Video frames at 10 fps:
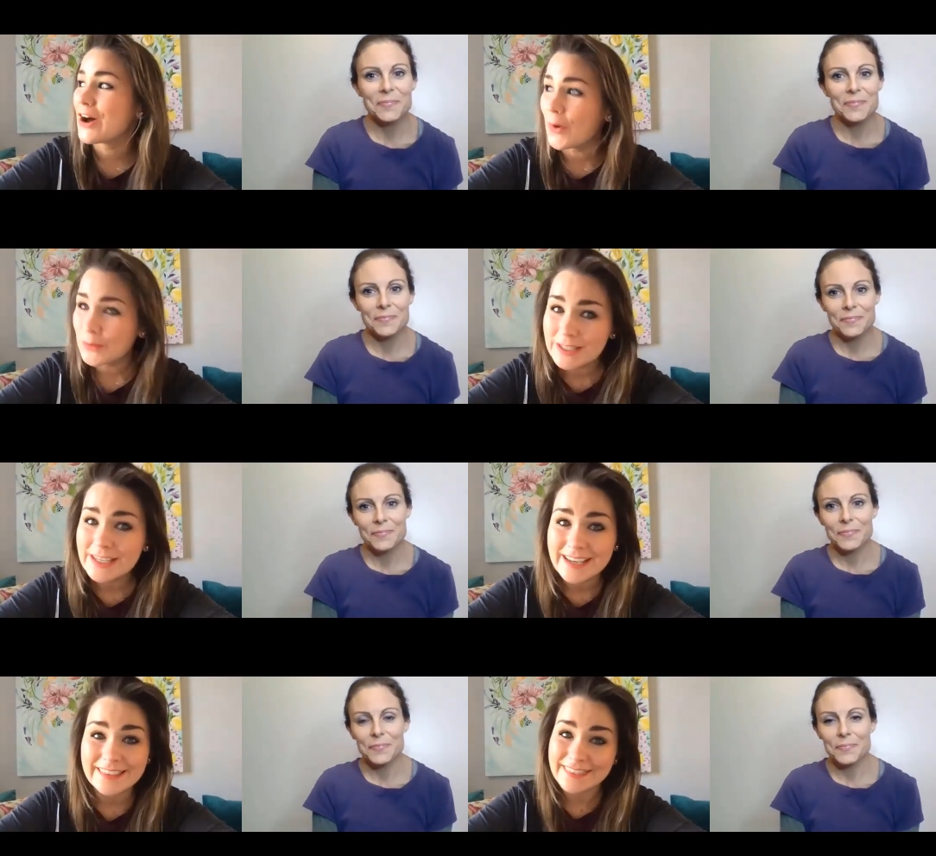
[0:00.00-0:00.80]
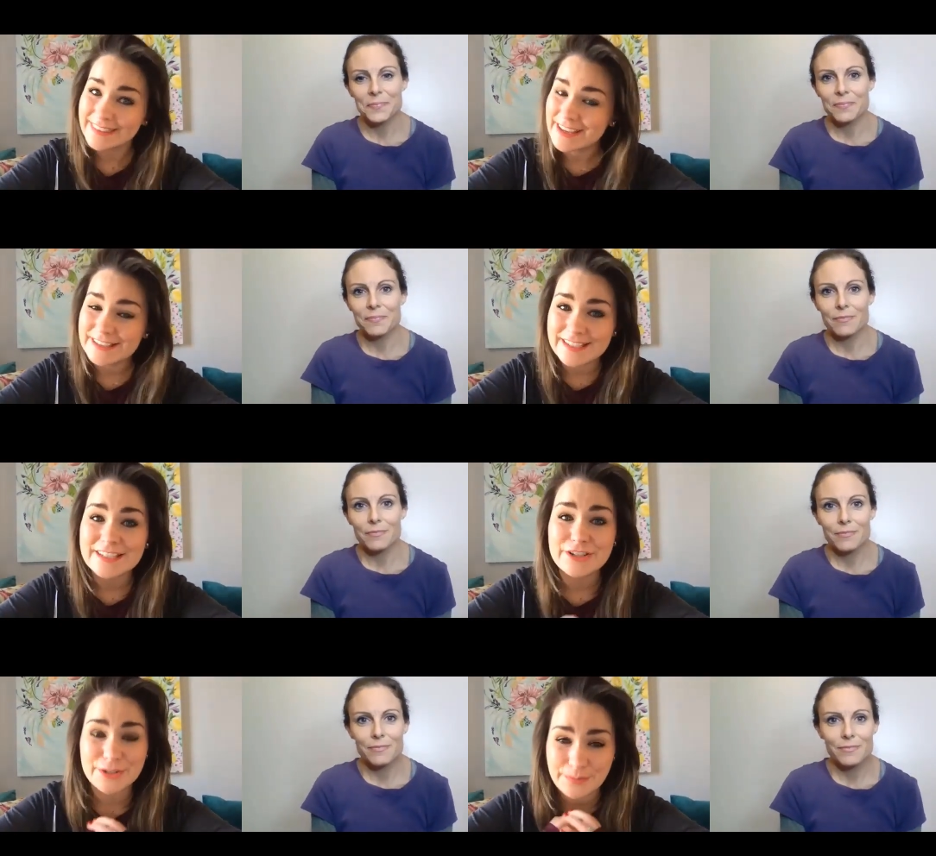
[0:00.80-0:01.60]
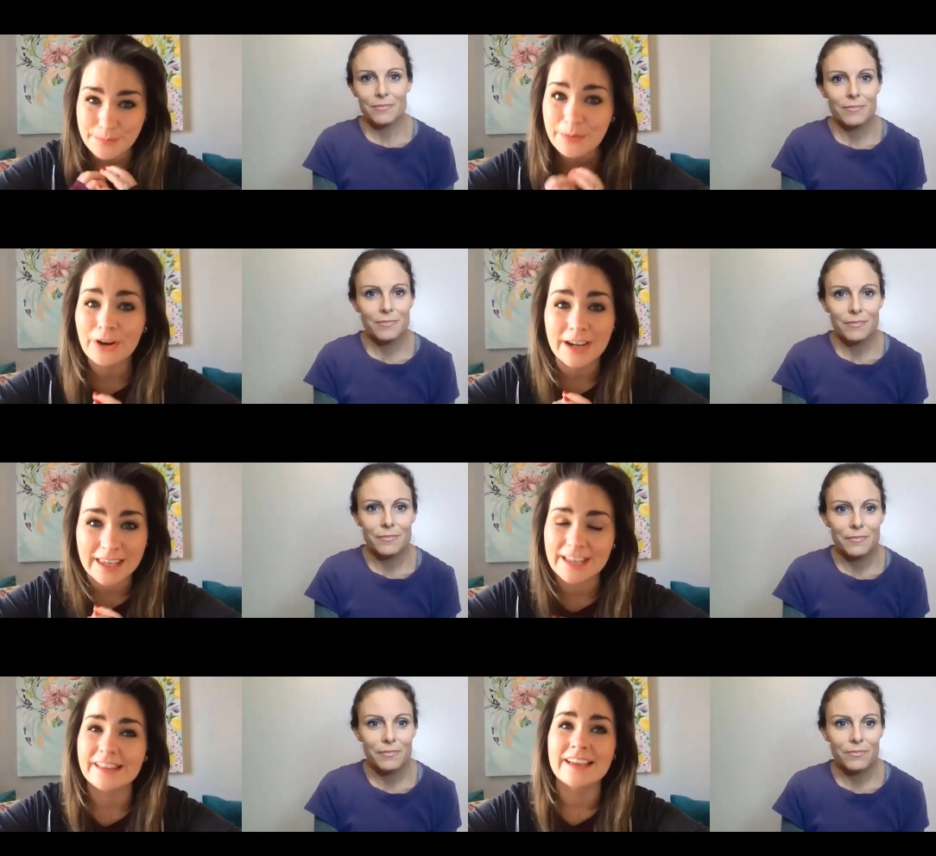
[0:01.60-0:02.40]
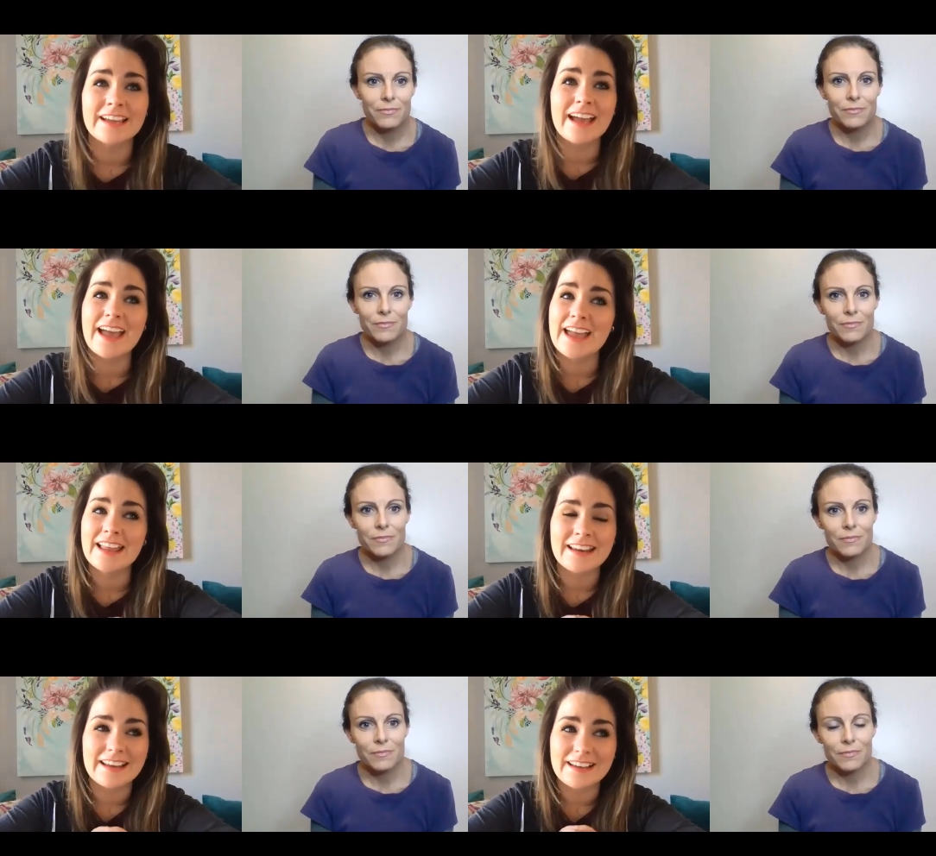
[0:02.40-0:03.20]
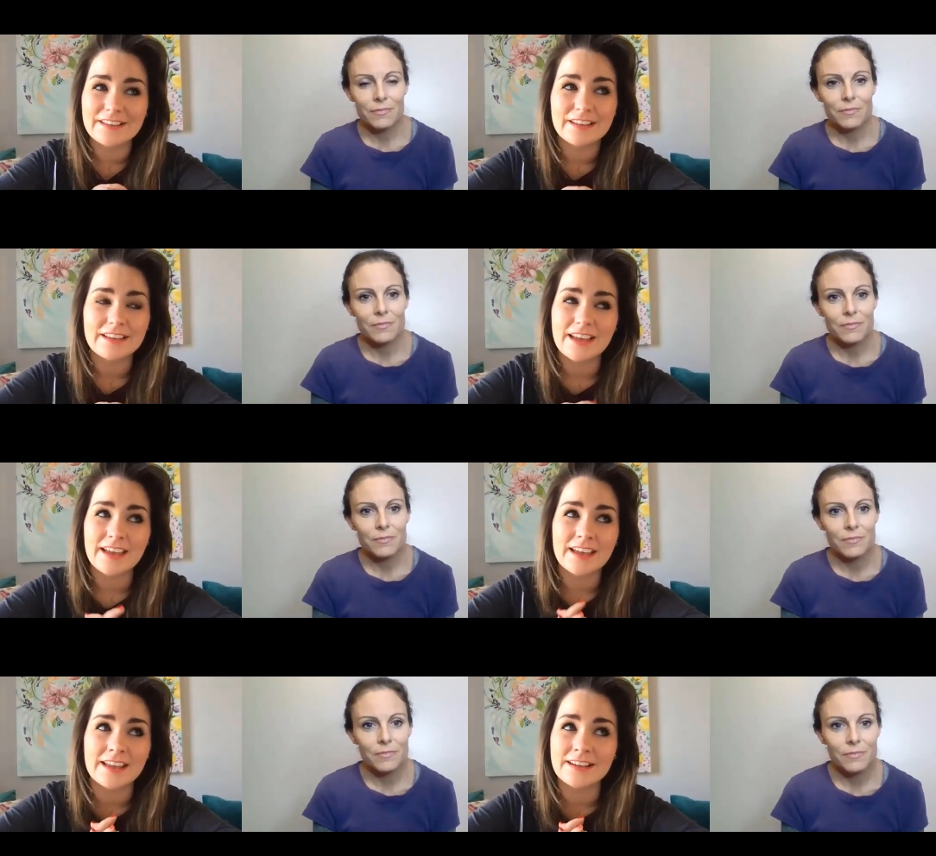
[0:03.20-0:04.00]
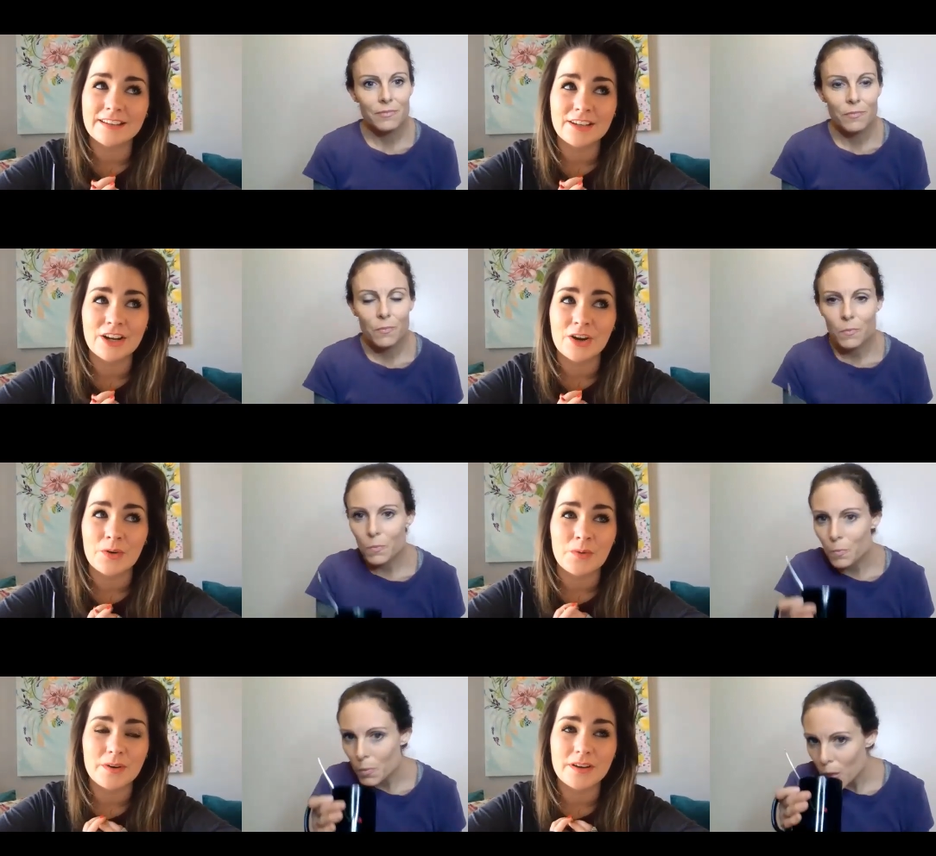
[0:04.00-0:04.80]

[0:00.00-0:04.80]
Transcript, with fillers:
Speaker 1: Only is it spirit killing and it, you know,